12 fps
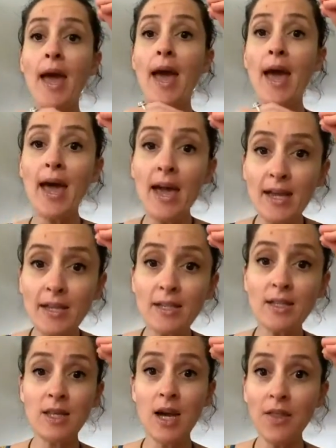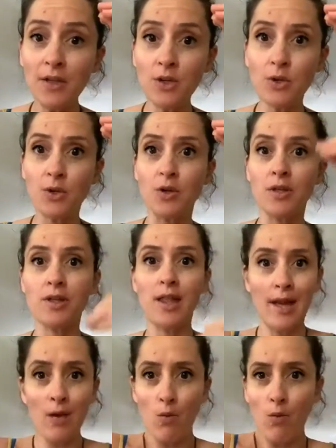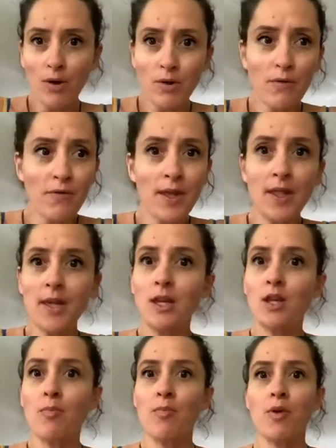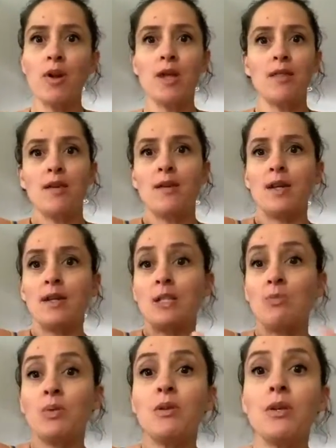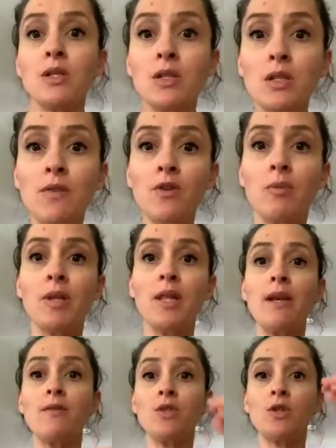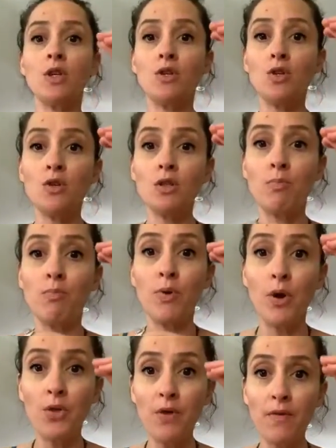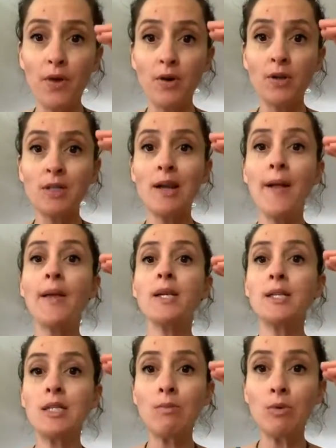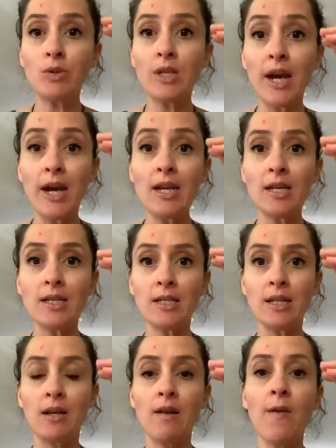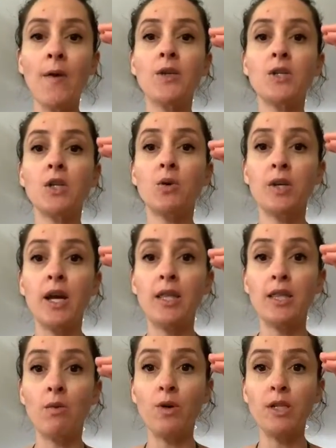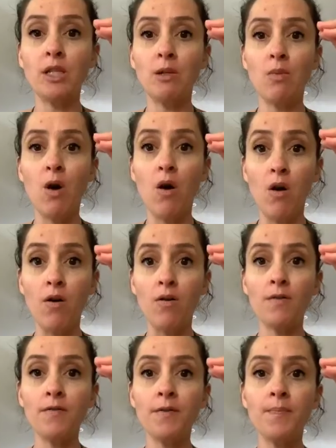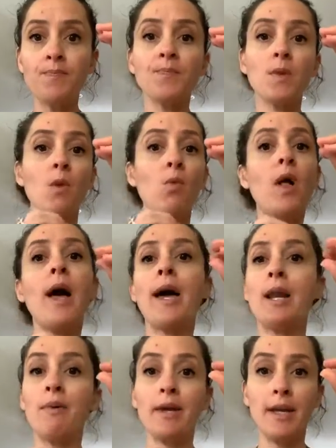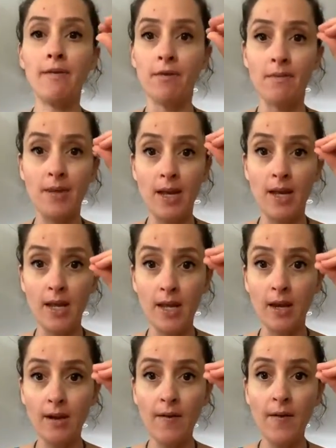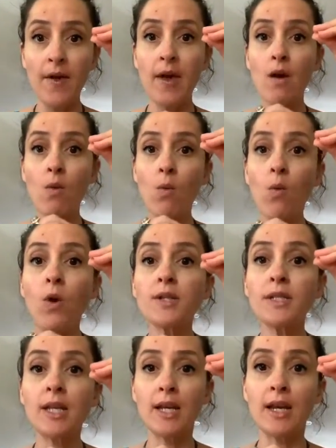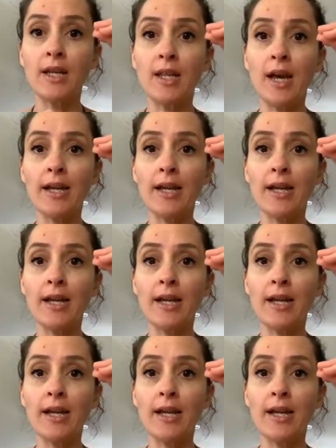and the other truth, like what you're feeling in your body, the experiences of your beliefs. You can use both of those simultaneously to create the wisdom of, well, how do I get from there to here? What's here,